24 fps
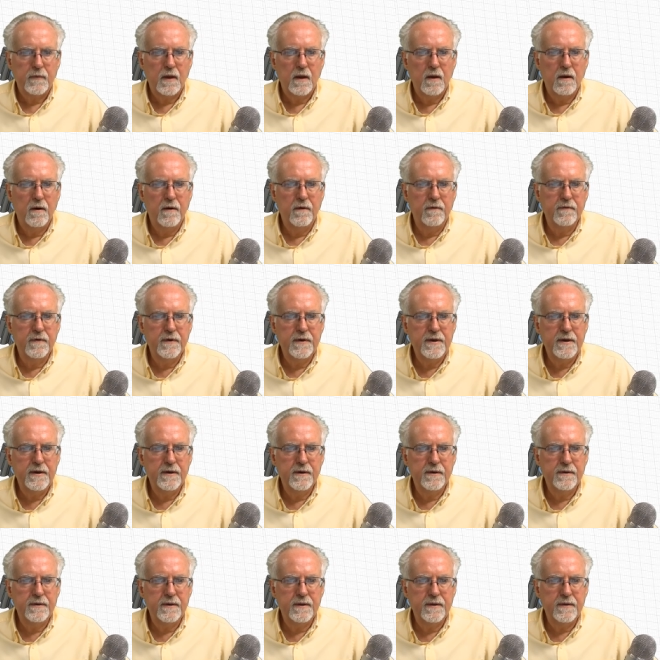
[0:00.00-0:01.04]
over
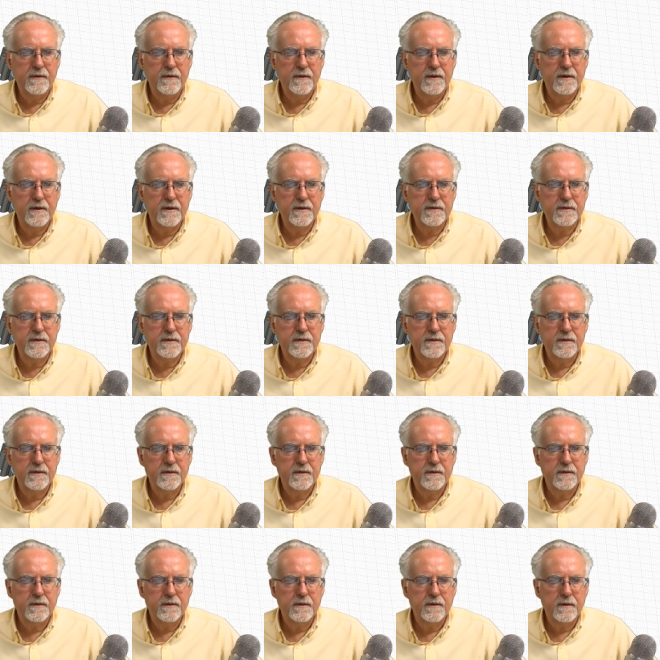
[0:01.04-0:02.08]
here to this.
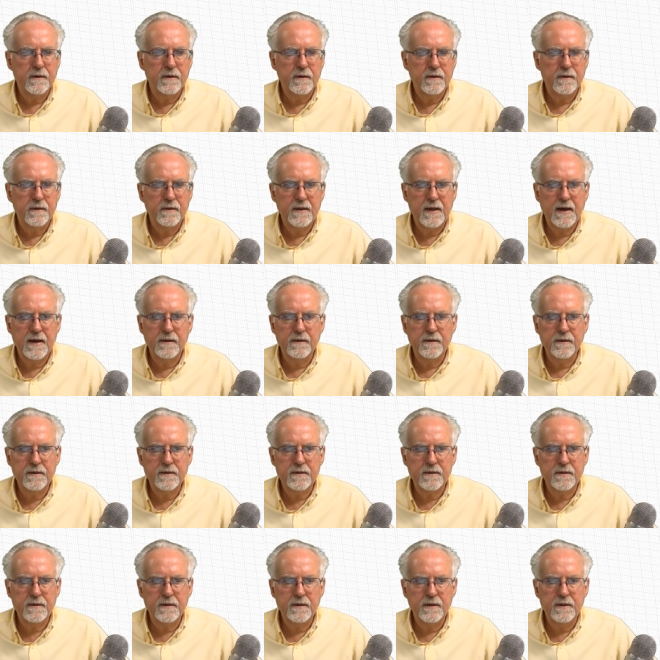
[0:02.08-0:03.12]
That
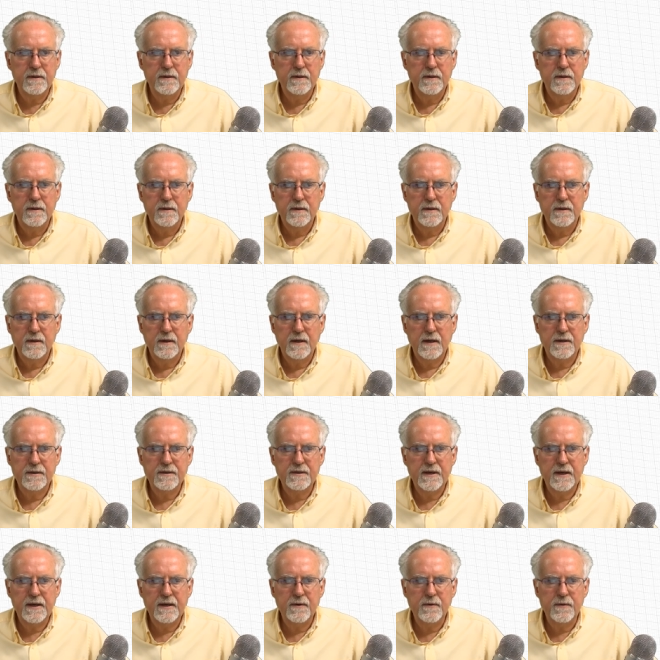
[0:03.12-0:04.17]
looks good. I'll
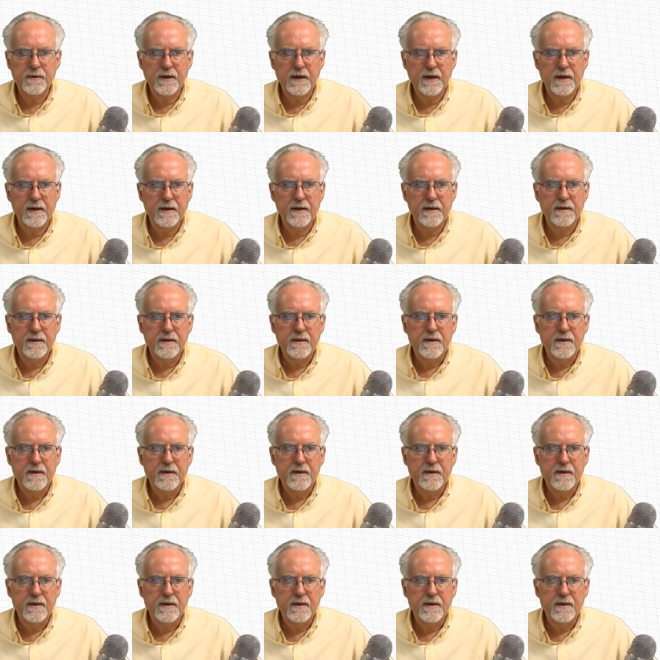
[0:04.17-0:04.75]
say okay.